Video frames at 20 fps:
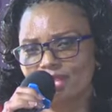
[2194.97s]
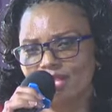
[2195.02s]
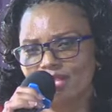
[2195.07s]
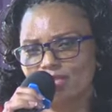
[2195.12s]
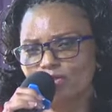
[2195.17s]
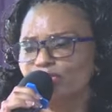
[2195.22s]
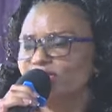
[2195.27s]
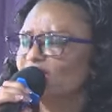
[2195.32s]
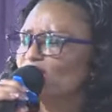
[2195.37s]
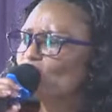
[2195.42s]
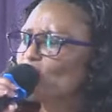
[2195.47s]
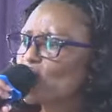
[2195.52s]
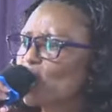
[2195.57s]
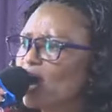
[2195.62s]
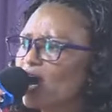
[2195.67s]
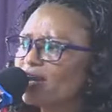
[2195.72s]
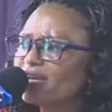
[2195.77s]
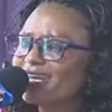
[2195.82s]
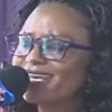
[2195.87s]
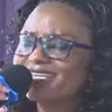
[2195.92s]
You see,
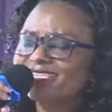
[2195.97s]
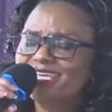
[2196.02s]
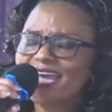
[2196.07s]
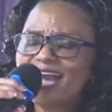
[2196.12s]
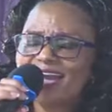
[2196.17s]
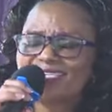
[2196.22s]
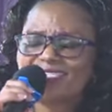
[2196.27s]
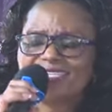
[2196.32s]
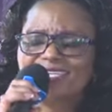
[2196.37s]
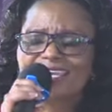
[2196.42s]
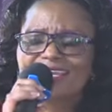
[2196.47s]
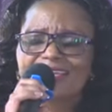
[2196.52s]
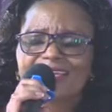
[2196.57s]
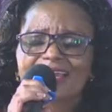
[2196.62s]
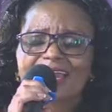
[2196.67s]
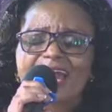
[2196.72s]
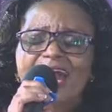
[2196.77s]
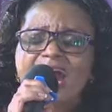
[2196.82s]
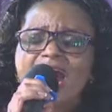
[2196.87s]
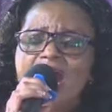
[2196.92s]
God is
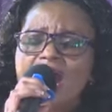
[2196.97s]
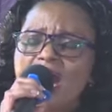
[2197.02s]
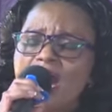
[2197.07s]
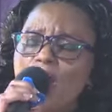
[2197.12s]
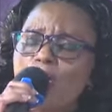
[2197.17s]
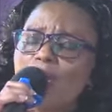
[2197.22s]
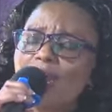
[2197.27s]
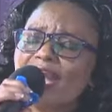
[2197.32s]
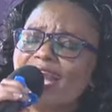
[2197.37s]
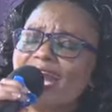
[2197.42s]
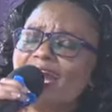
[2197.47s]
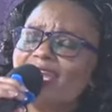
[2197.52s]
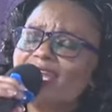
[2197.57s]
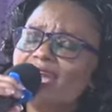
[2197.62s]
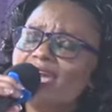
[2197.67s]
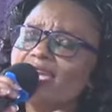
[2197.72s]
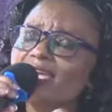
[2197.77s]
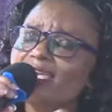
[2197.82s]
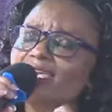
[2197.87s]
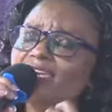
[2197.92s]
asking, how can
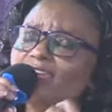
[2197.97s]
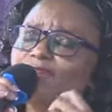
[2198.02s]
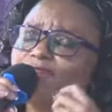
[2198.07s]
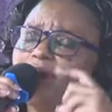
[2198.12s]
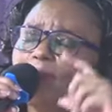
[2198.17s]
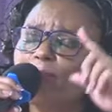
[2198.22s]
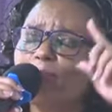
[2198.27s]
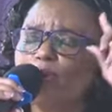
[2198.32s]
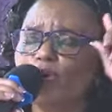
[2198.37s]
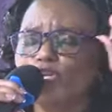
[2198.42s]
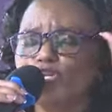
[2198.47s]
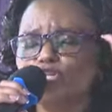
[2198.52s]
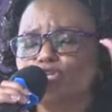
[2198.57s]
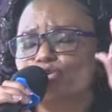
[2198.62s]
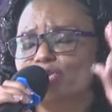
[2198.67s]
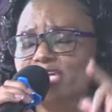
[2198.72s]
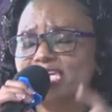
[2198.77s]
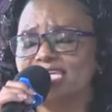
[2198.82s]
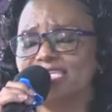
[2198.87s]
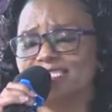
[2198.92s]
I give up on
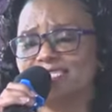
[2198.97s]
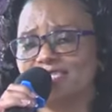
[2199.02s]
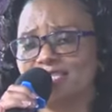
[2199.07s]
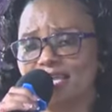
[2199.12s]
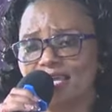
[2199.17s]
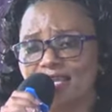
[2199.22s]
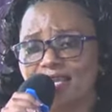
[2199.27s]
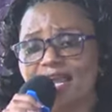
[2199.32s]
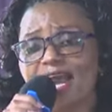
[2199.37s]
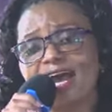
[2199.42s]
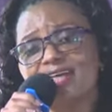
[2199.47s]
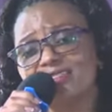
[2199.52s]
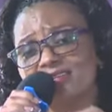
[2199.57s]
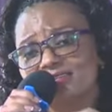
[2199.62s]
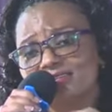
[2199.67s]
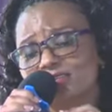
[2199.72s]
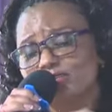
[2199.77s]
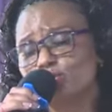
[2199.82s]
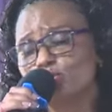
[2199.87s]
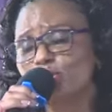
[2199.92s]
you, Israel? And
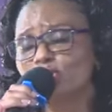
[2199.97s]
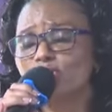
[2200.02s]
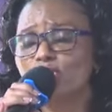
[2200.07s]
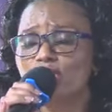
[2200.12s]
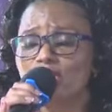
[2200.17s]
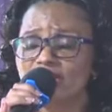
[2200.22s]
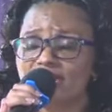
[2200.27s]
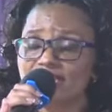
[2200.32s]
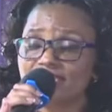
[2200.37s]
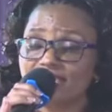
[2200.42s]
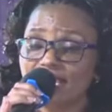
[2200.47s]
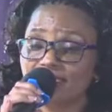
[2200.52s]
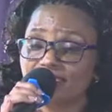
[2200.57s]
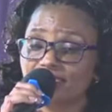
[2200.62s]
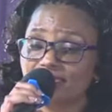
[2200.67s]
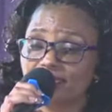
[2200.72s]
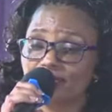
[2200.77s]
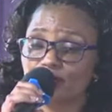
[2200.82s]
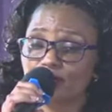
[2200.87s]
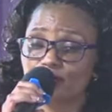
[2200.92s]
this is what God is
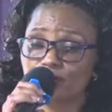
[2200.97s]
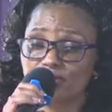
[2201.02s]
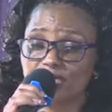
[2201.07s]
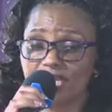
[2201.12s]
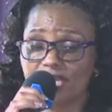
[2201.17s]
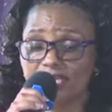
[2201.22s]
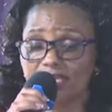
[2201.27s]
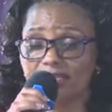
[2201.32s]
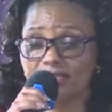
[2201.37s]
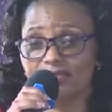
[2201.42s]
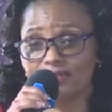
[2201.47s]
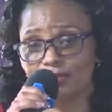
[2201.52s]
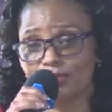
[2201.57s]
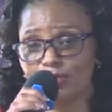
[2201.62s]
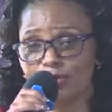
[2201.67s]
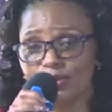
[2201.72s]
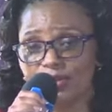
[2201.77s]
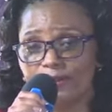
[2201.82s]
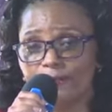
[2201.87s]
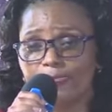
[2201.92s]
asking today in the
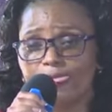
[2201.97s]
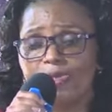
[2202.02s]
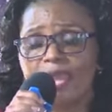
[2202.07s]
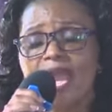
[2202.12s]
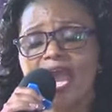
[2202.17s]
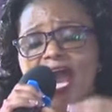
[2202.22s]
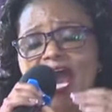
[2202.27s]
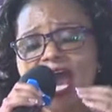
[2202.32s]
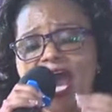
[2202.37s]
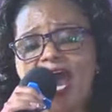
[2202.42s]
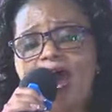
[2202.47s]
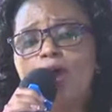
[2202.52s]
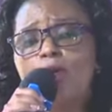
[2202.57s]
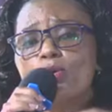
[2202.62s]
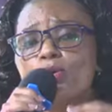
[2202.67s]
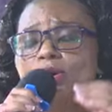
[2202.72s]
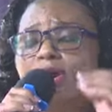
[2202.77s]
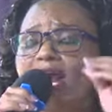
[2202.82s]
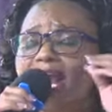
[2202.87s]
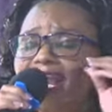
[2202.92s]
morning.
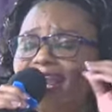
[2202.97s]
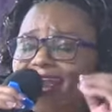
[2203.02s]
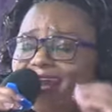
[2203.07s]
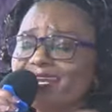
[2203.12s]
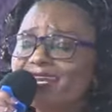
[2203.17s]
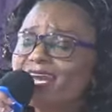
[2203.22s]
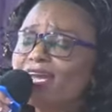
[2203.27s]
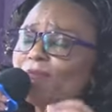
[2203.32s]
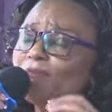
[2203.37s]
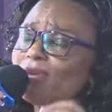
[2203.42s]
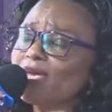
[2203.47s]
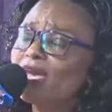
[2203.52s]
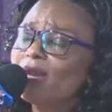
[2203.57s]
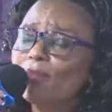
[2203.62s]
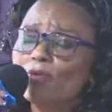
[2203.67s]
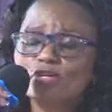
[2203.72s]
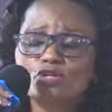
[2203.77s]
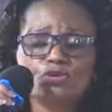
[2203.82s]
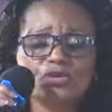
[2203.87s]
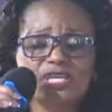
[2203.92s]
How can I be
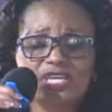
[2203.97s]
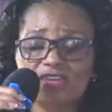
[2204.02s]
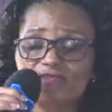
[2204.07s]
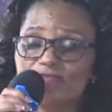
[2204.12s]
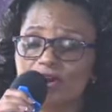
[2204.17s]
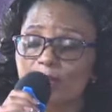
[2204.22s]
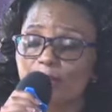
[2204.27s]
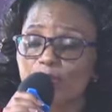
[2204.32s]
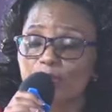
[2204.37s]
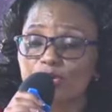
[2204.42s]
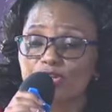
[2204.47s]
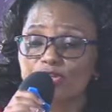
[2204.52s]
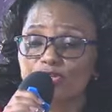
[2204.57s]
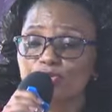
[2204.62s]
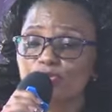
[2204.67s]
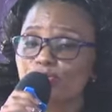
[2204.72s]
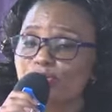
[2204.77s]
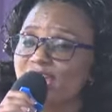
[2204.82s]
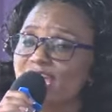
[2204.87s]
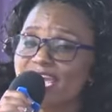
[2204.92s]
able to give up on
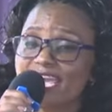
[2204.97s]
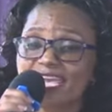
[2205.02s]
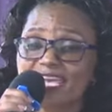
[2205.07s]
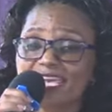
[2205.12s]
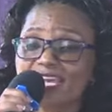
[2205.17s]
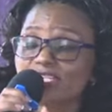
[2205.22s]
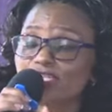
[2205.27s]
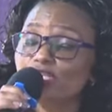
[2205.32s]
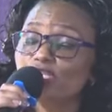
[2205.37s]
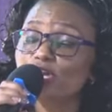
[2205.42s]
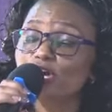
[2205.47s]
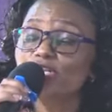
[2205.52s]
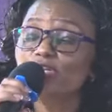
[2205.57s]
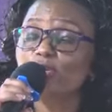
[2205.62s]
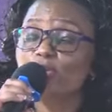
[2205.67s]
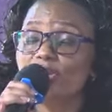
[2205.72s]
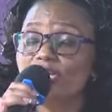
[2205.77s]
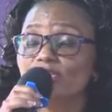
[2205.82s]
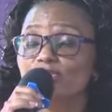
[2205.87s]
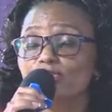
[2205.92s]
you? He is not
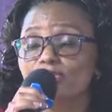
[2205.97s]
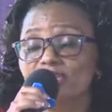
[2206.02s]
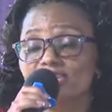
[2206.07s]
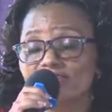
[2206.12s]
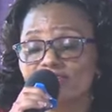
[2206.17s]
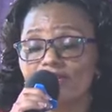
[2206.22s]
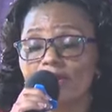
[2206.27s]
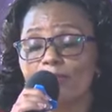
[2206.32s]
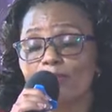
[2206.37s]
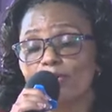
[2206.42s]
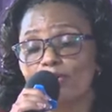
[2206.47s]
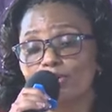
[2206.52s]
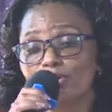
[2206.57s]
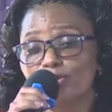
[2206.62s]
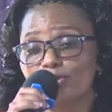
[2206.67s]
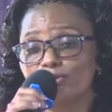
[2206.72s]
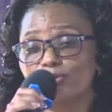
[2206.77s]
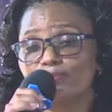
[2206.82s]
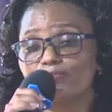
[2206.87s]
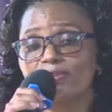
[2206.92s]
going to give up on
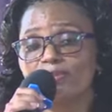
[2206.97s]
you.